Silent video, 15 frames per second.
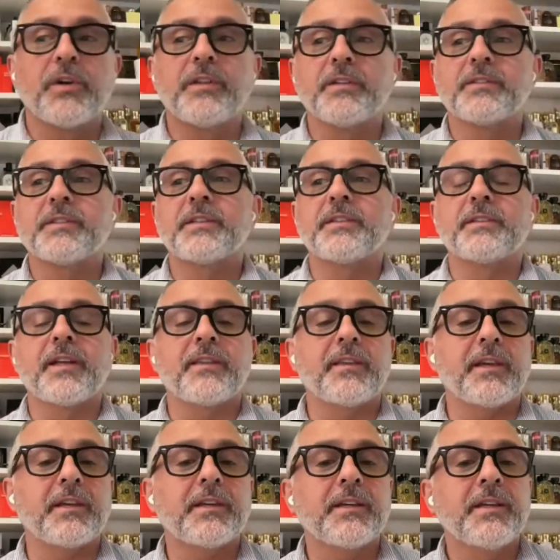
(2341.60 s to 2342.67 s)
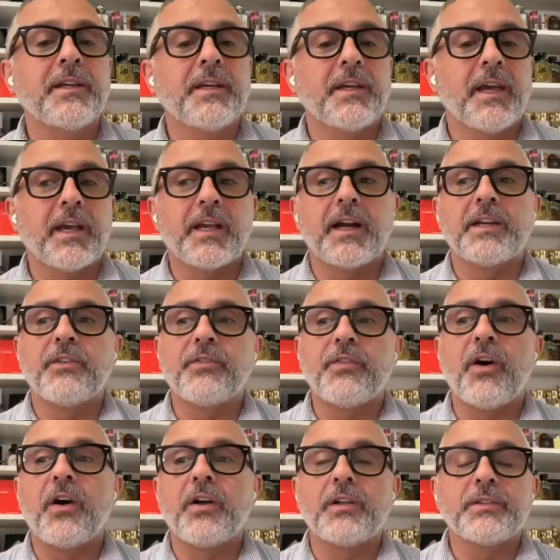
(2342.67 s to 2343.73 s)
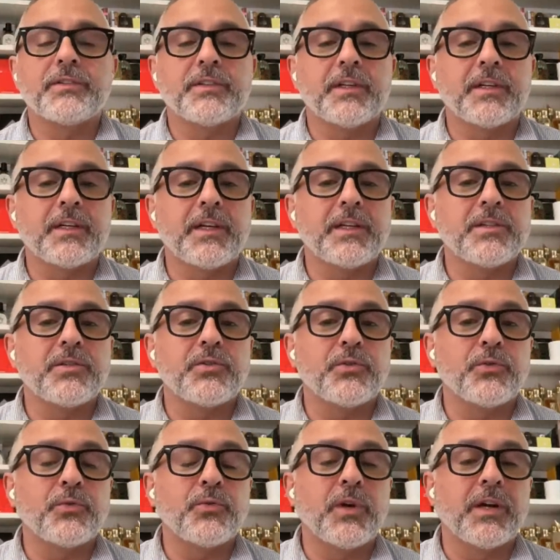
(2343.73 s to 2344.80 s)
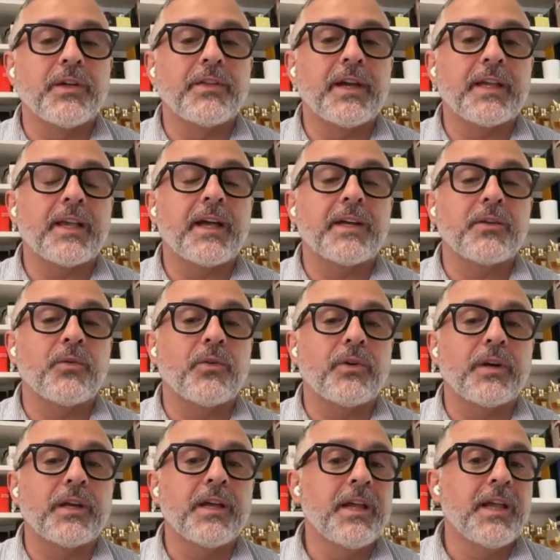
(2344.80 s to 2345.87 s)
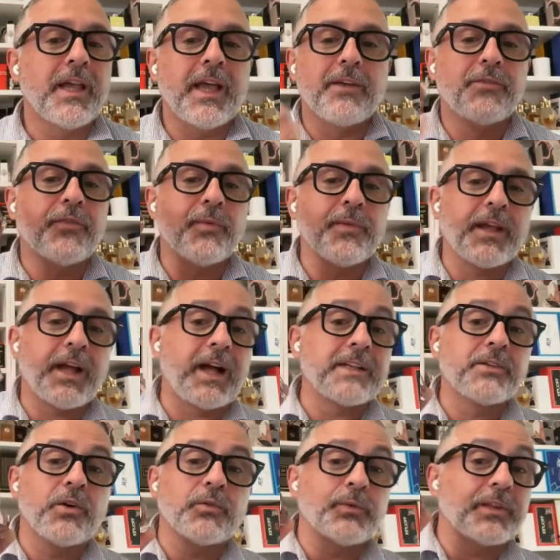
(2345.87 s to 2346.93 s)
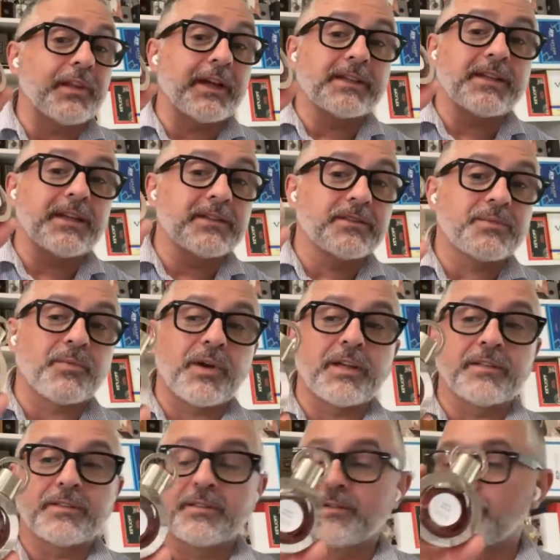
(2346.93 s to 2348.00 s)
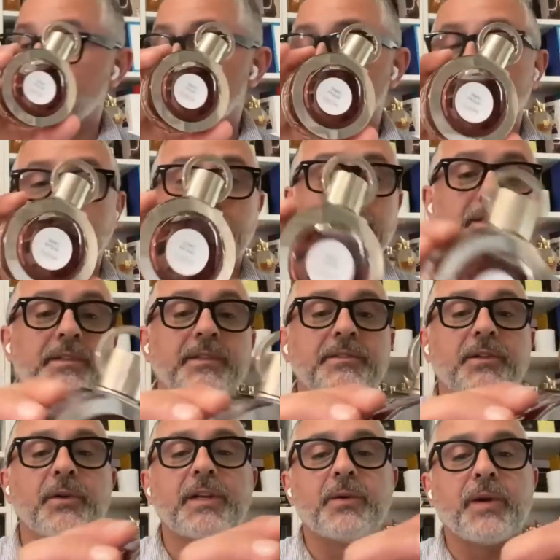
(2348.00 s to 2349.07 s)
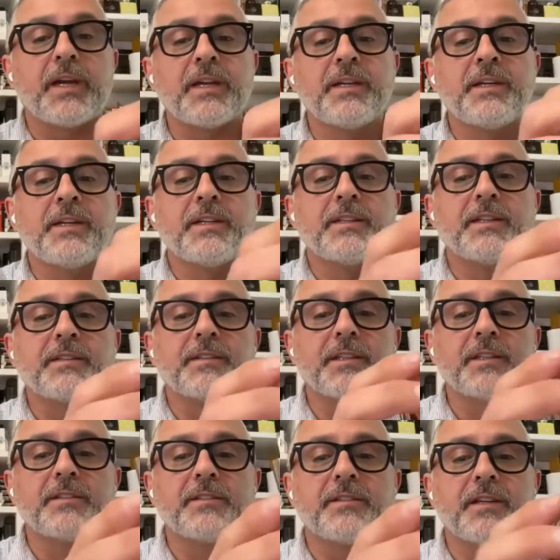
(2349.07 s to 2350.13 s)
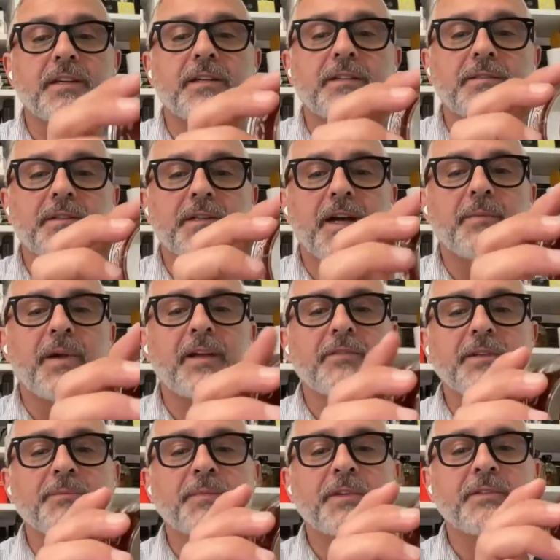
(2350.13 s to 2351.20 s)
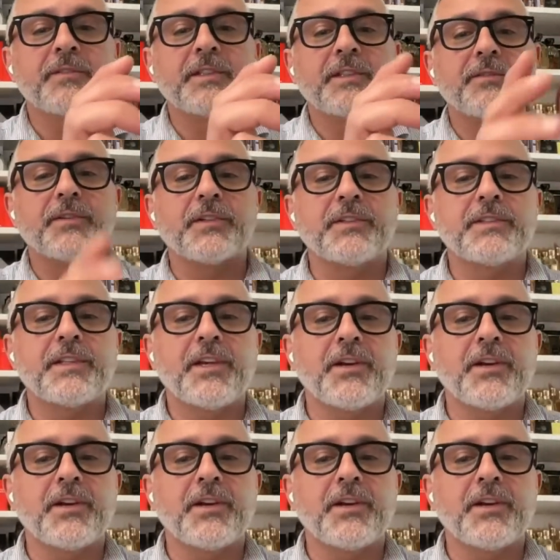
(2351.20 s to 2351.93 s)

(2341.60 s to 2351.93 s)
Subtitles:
this because I think it kind of falls into that category. And for me, I'd go with like 10 sprays for this one. So anyway, this is, I'm having a bit of a difficulty